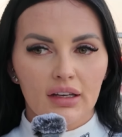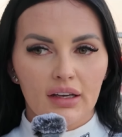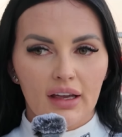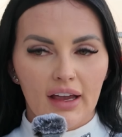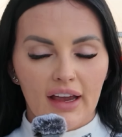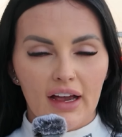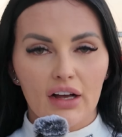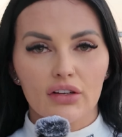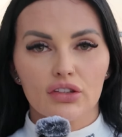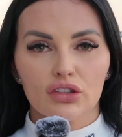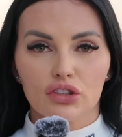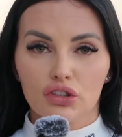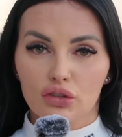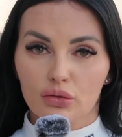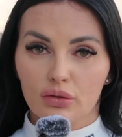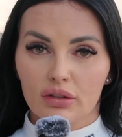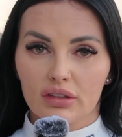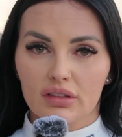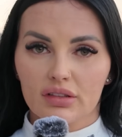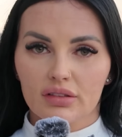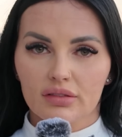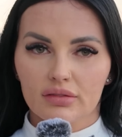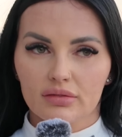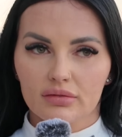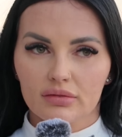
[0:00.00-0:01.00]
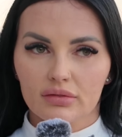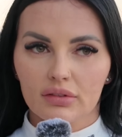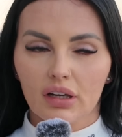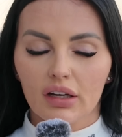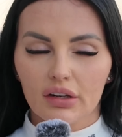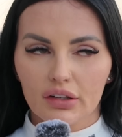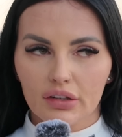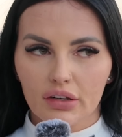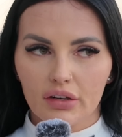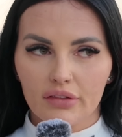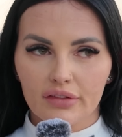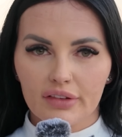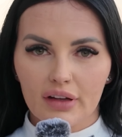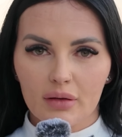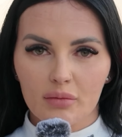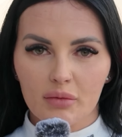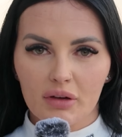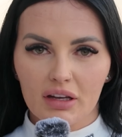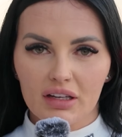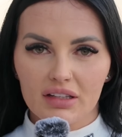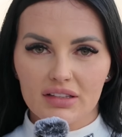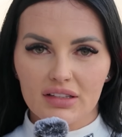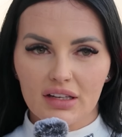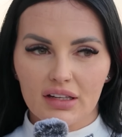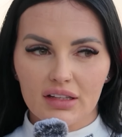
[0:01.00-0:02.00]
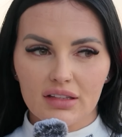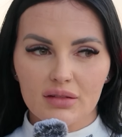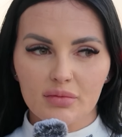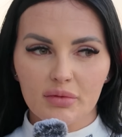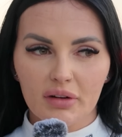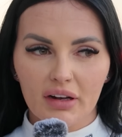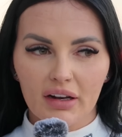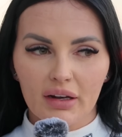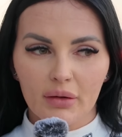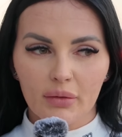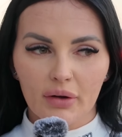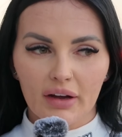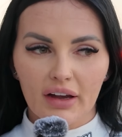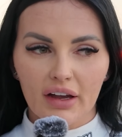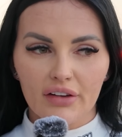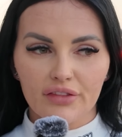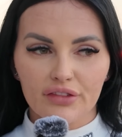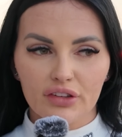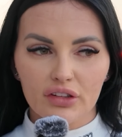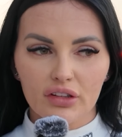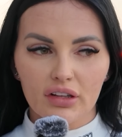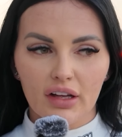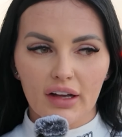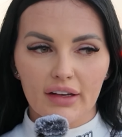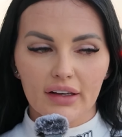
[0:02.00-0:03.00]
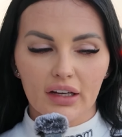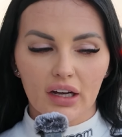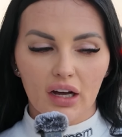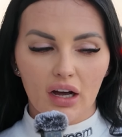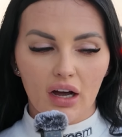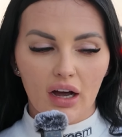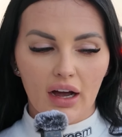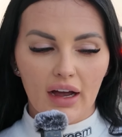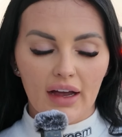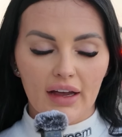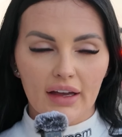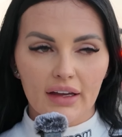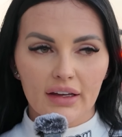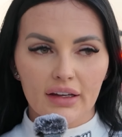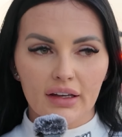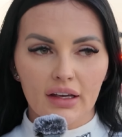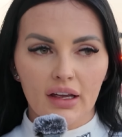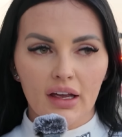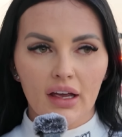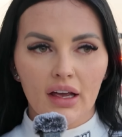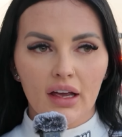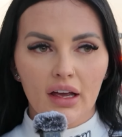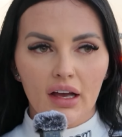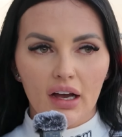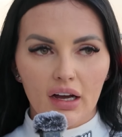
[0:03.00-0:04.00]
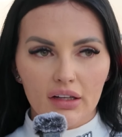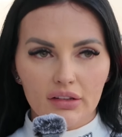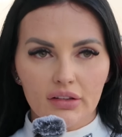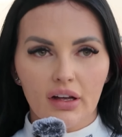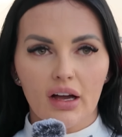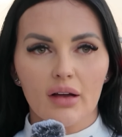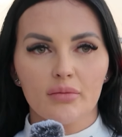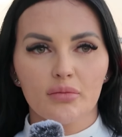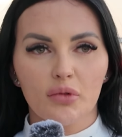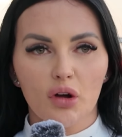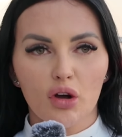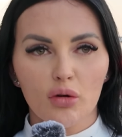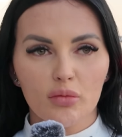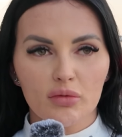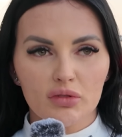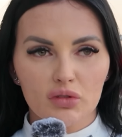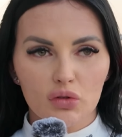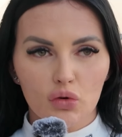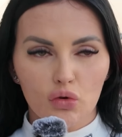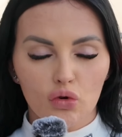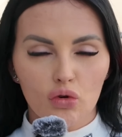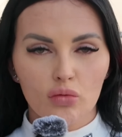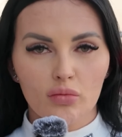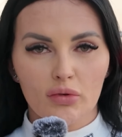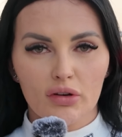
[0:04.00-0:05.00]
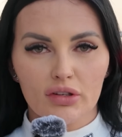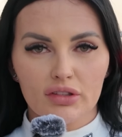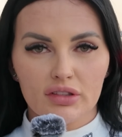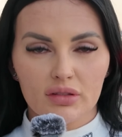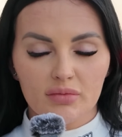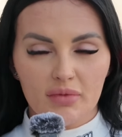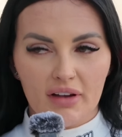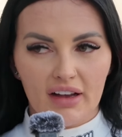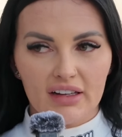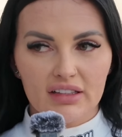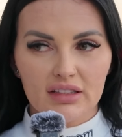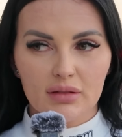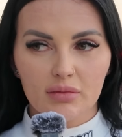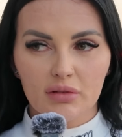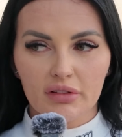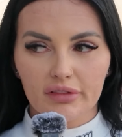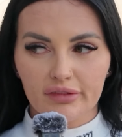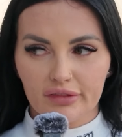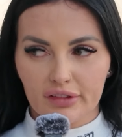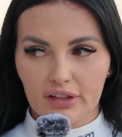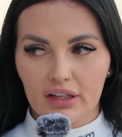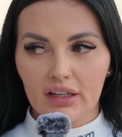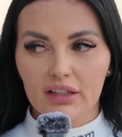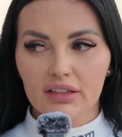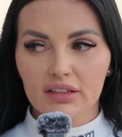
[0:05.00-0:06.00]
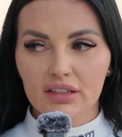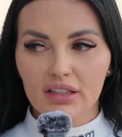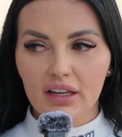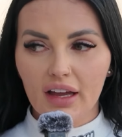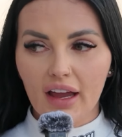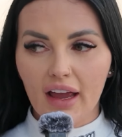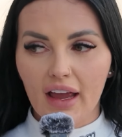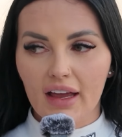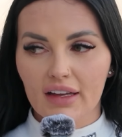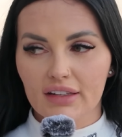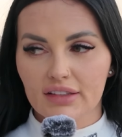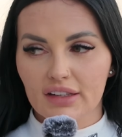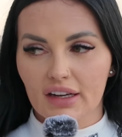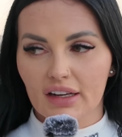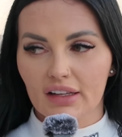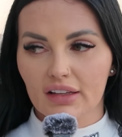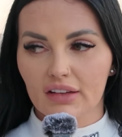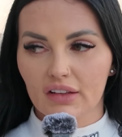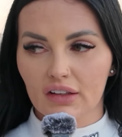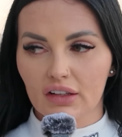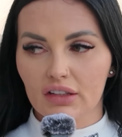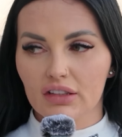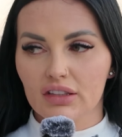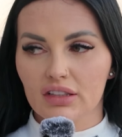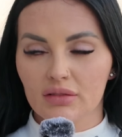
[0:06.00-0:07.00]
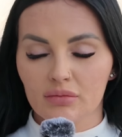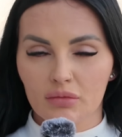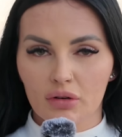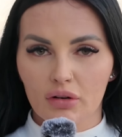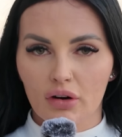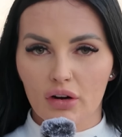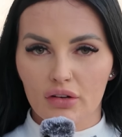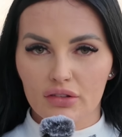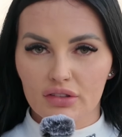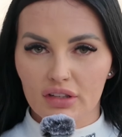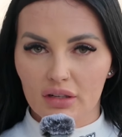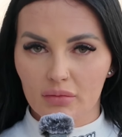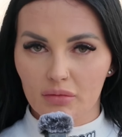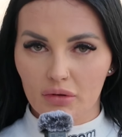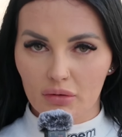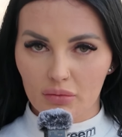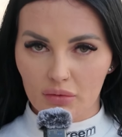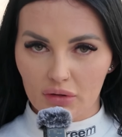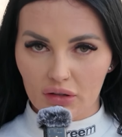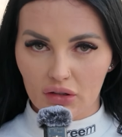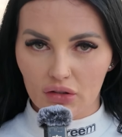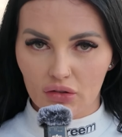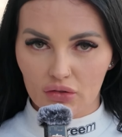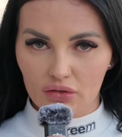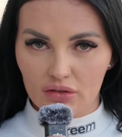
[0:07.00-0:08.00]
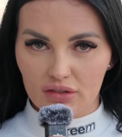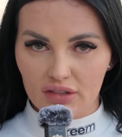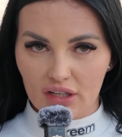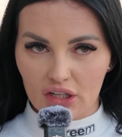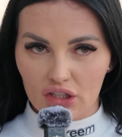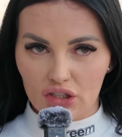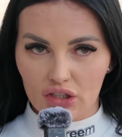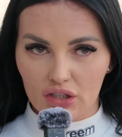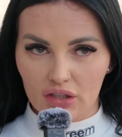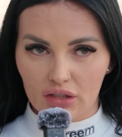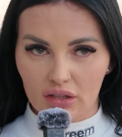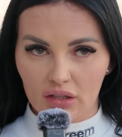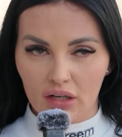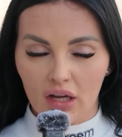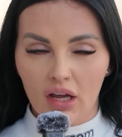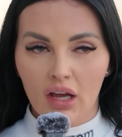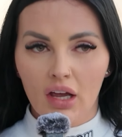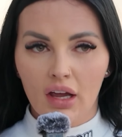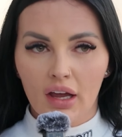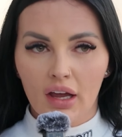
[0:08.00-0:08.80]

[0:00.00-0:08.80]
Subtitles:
how to do it. I don't know if that makes sense. But anyway, I feel like a light bulb is almost about to be flicked, and I think tomorrow is going to be a really good session